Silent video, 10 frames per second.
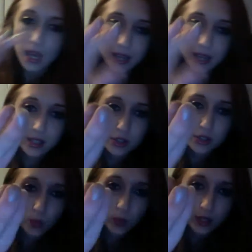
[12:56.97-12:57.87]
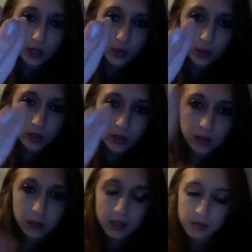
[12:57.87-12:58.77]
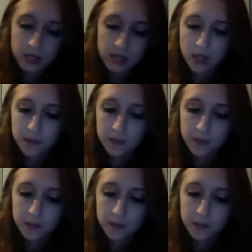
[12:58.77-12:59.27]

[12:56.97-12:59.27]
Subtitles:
is really, really pigmented.